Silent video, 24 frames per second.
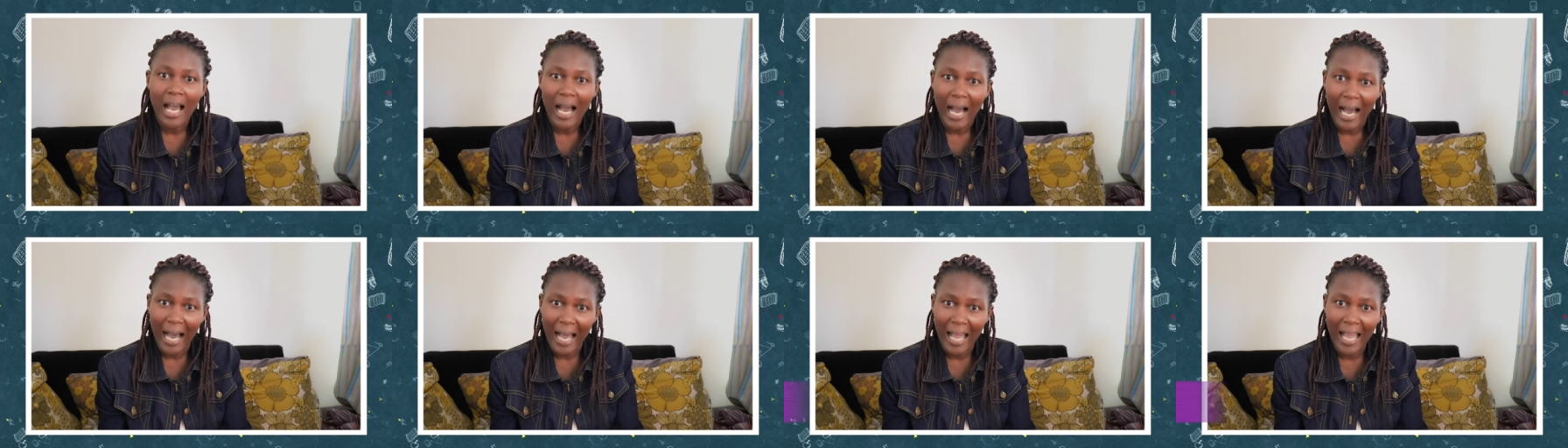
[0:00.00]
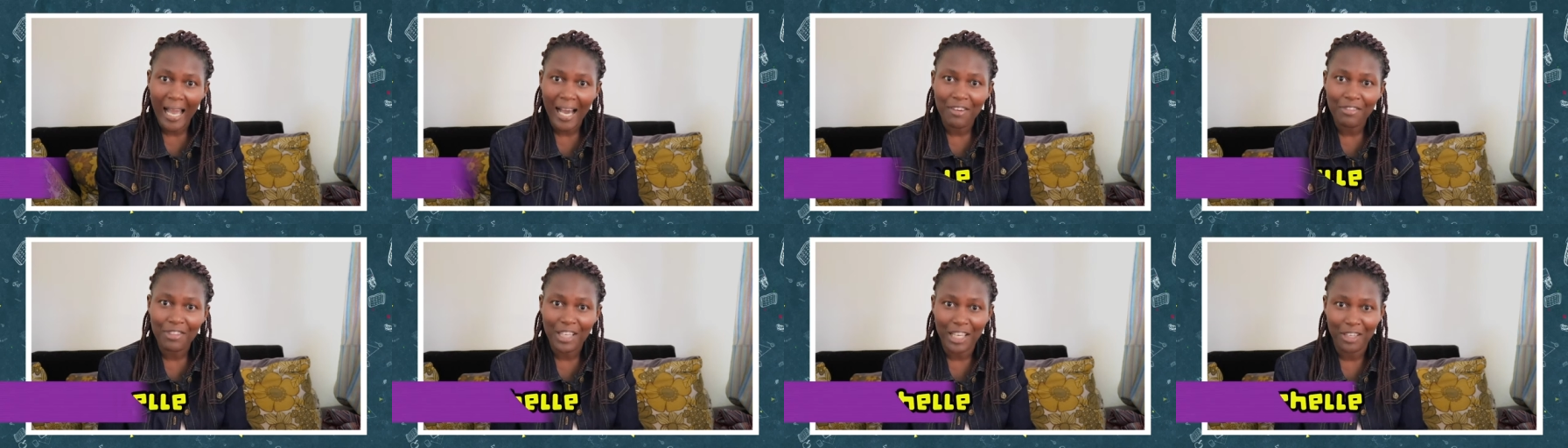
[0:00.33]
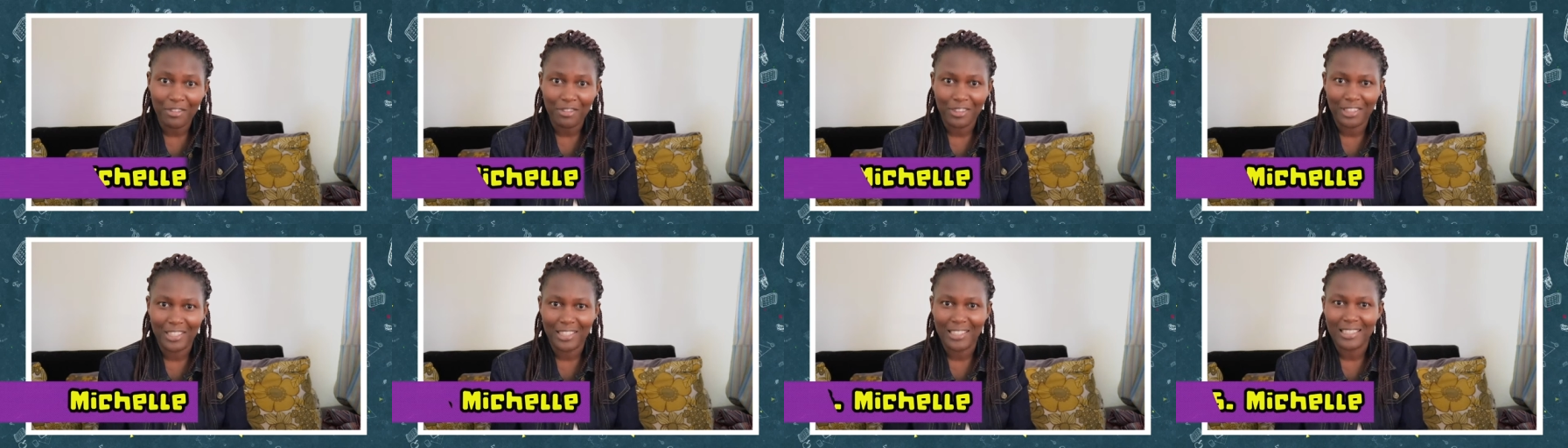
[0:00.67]
I have
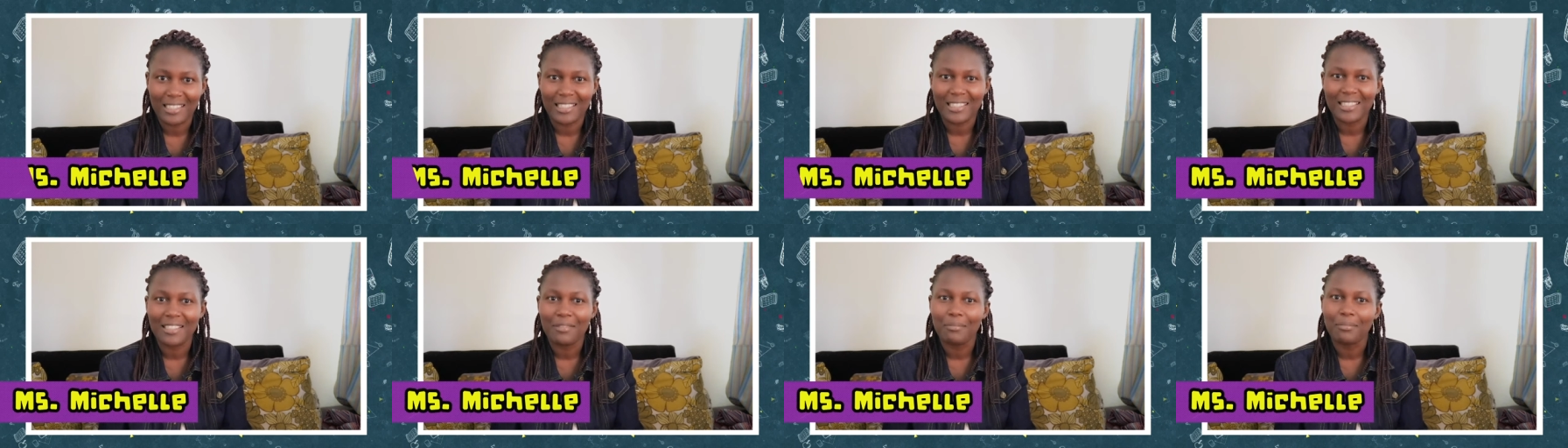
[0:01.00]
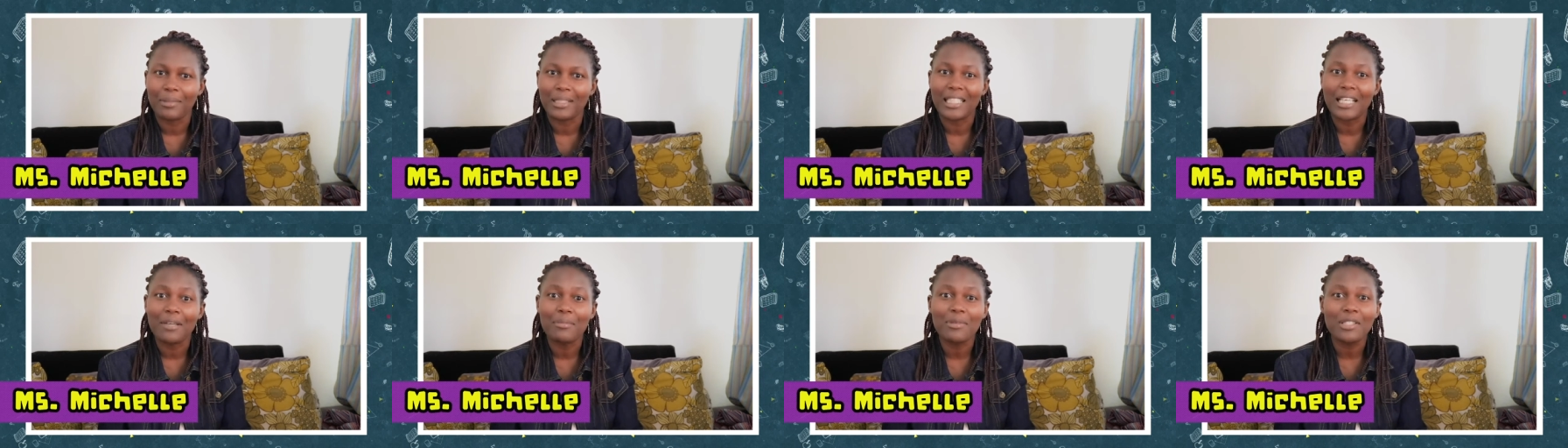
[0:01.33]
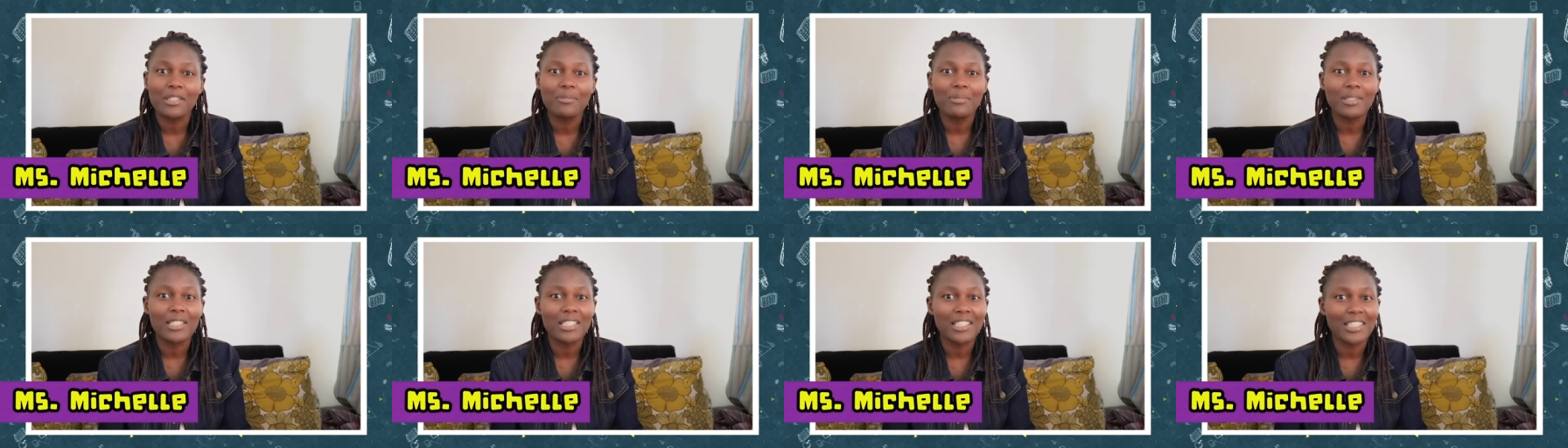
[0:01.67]
evidence. My name
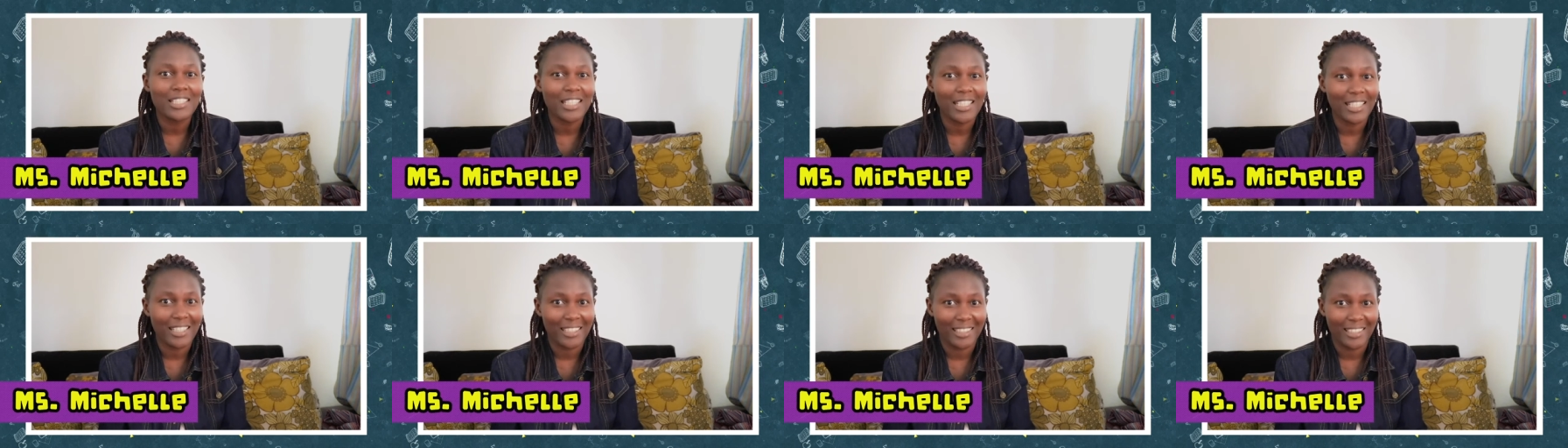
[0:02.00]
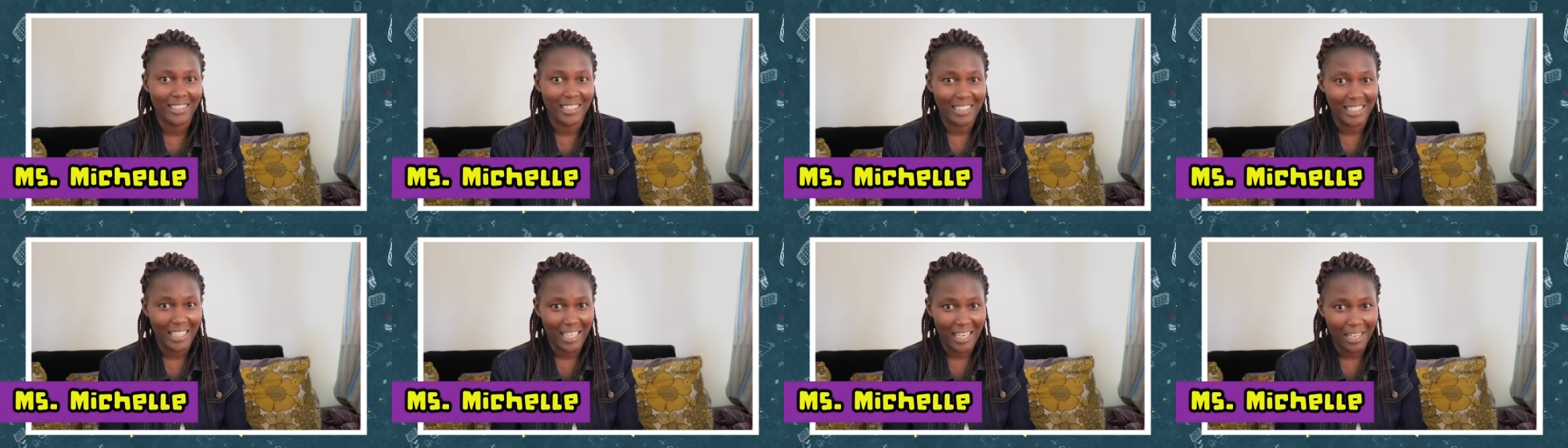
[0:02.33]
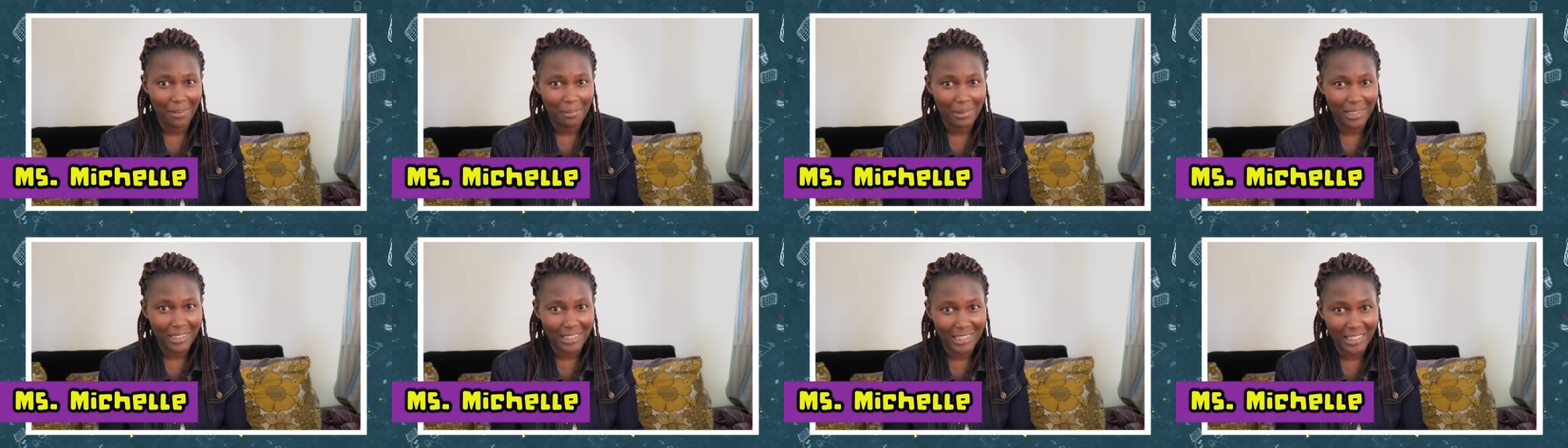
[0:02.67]
is Michelle and I
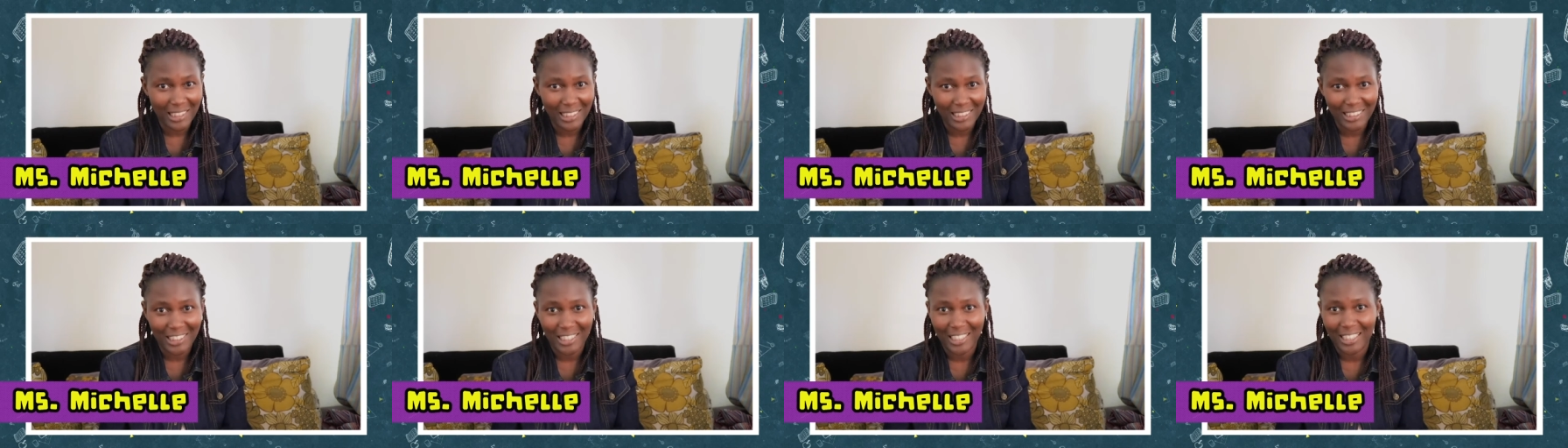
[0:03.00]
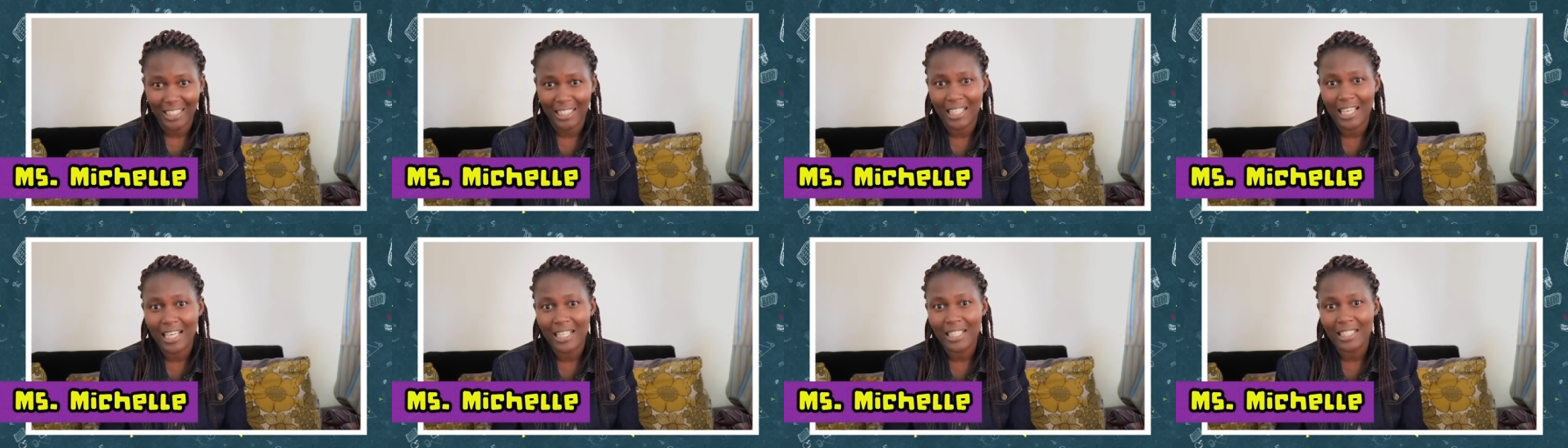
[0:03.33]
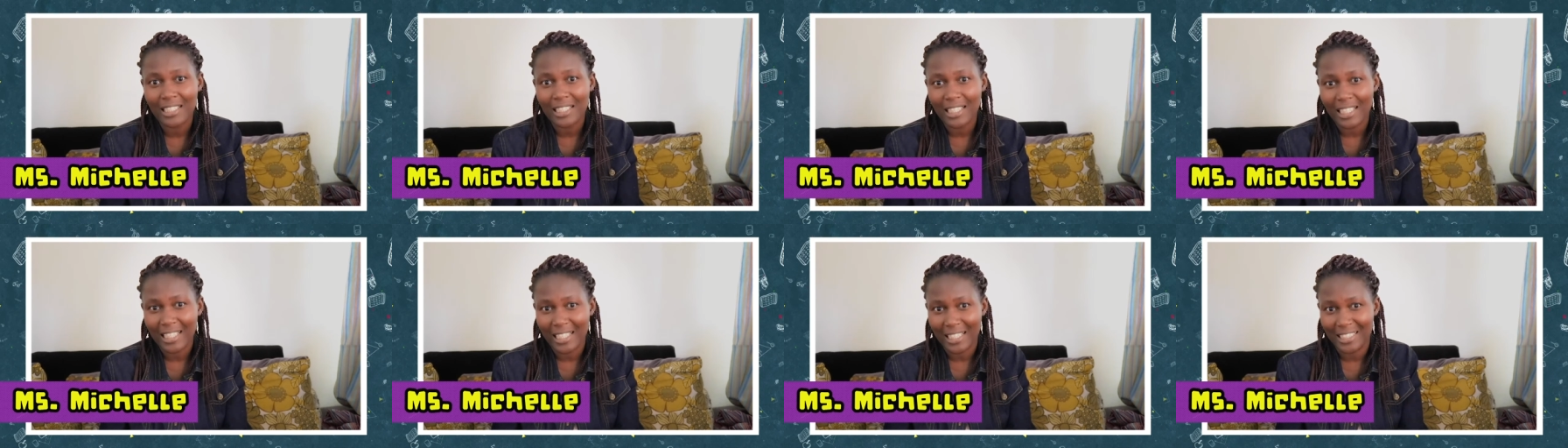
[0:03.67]
am a teacher here
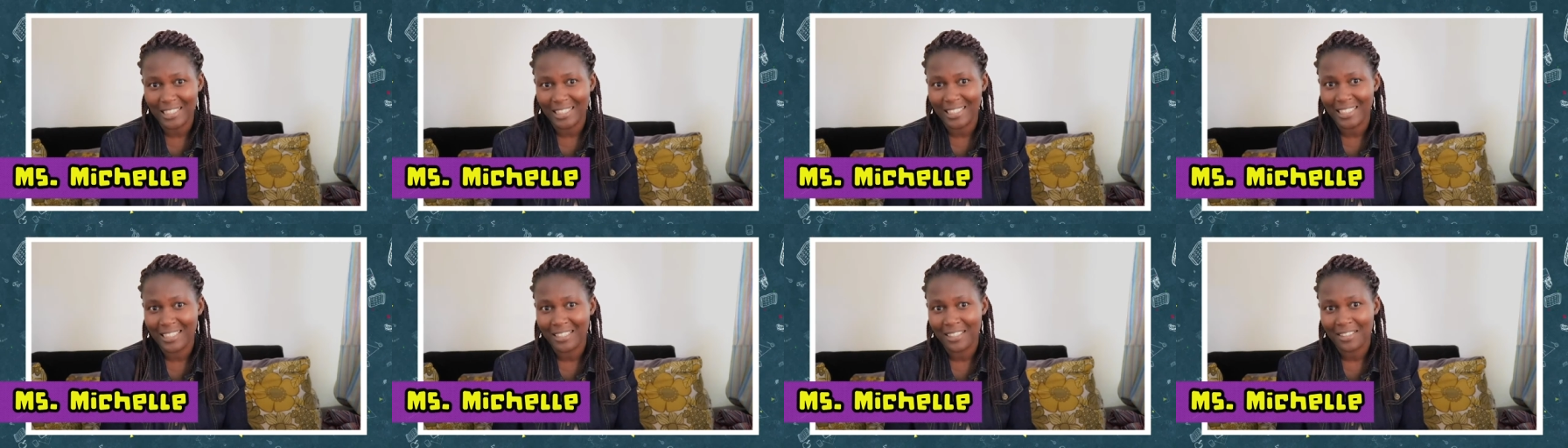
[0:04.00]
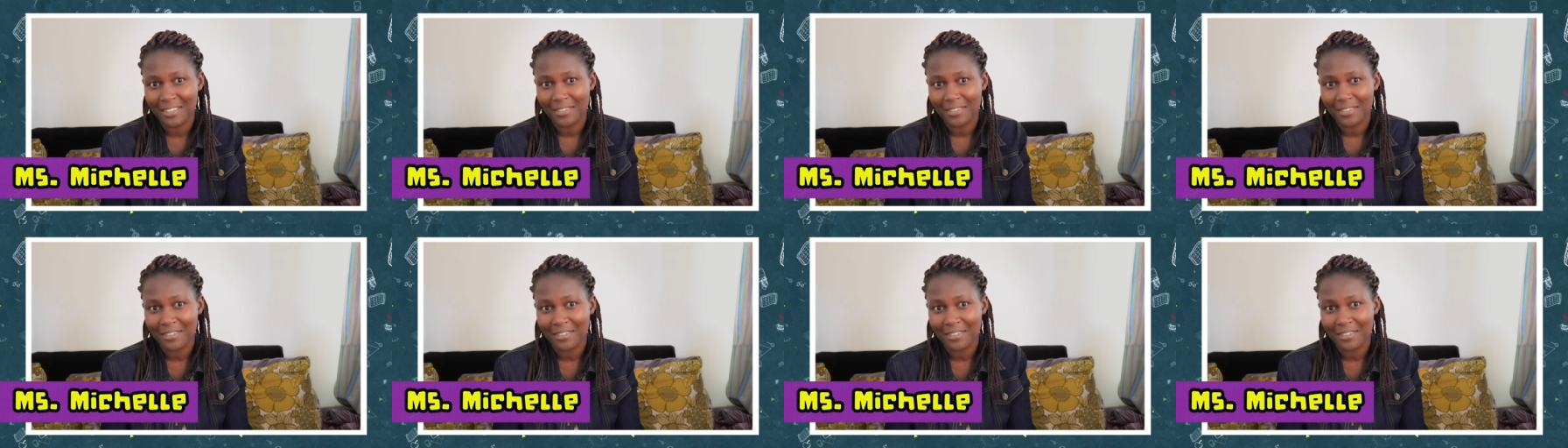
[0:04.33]
in Kenya.